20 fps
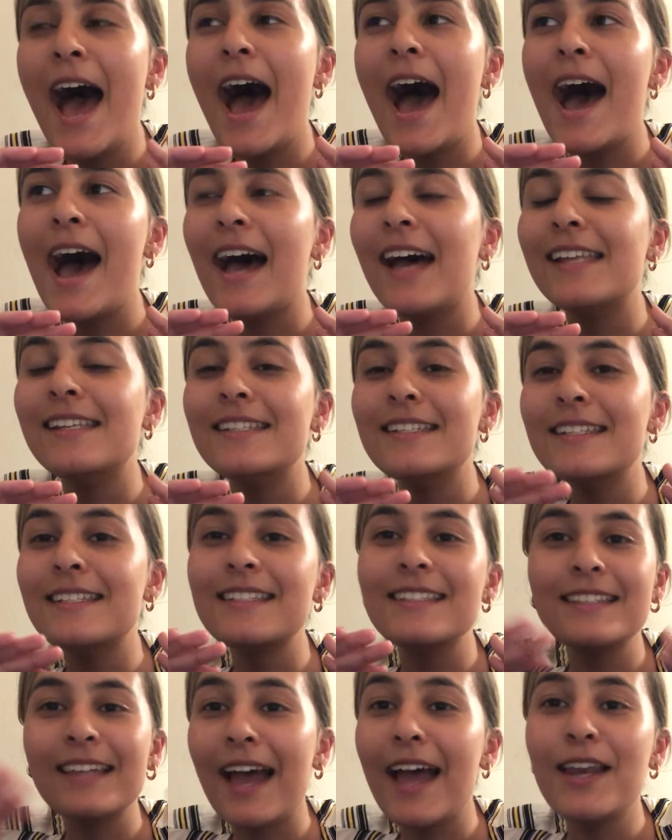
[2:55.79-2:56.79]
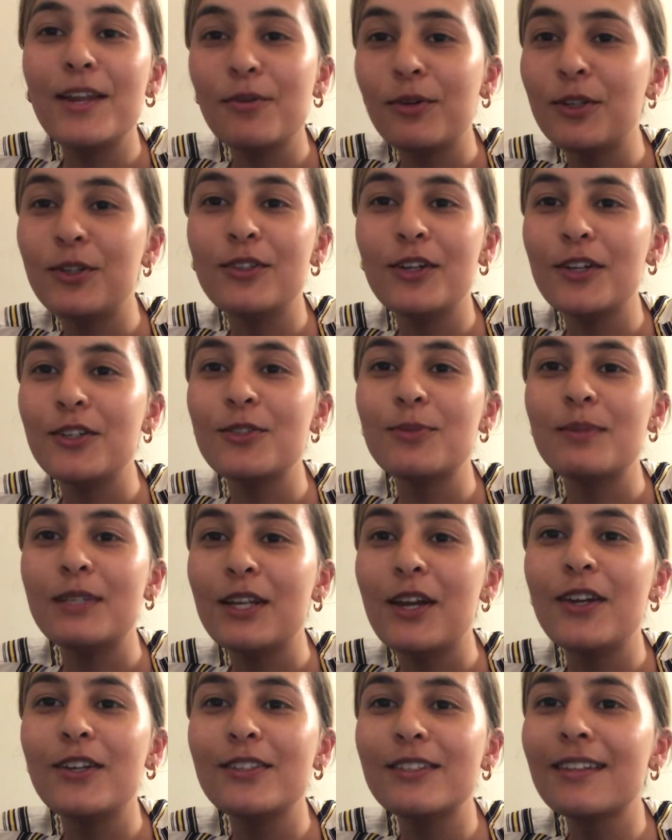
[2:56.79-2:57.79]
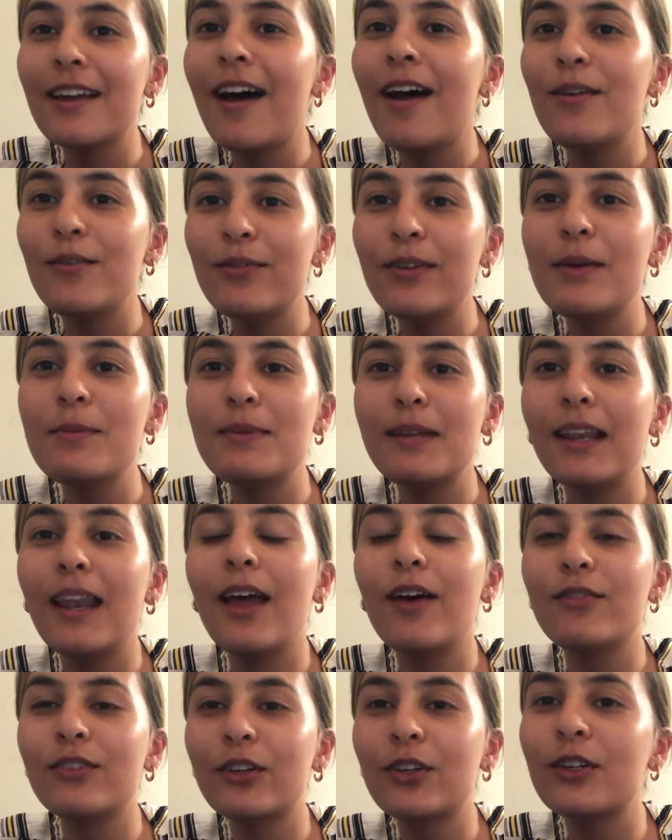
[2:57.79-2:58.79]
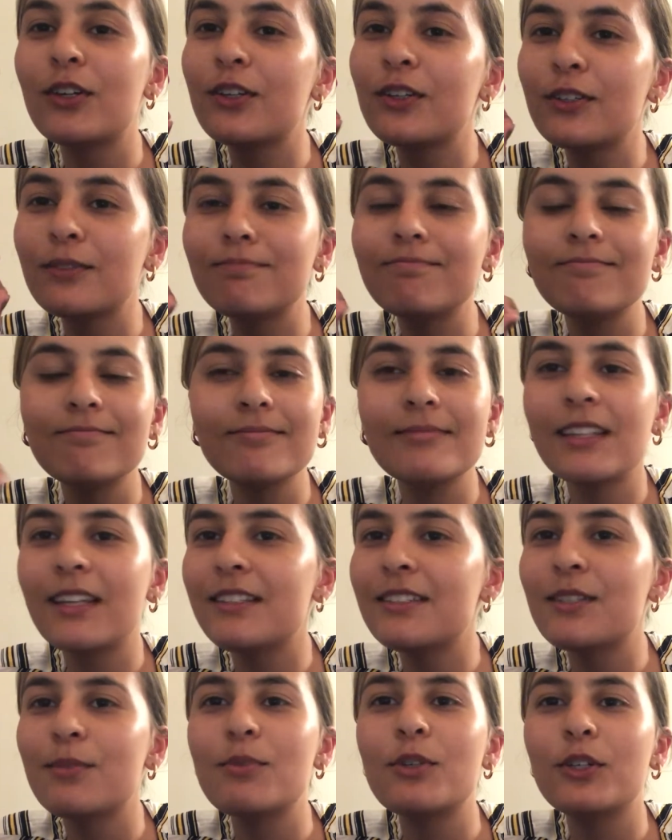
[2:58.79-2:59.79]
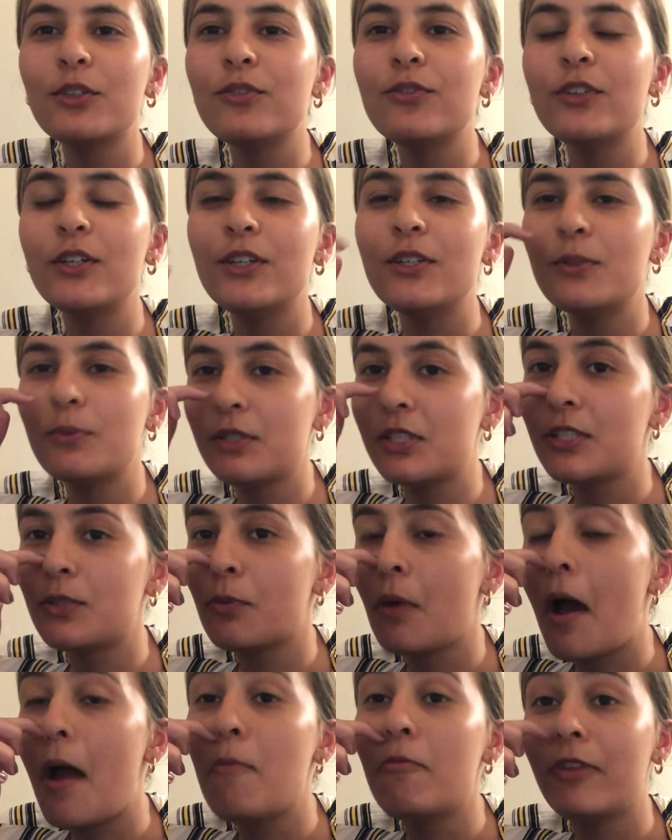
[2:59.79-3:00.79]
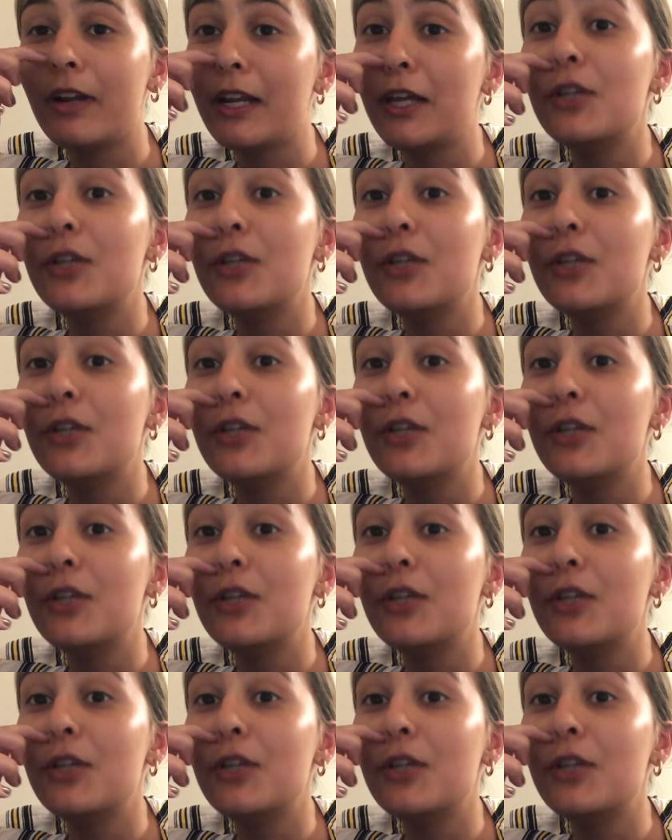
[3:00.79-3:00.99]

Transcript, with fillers: And yeah, anyone who knows me knows I flip and love some good food, which is why I'm really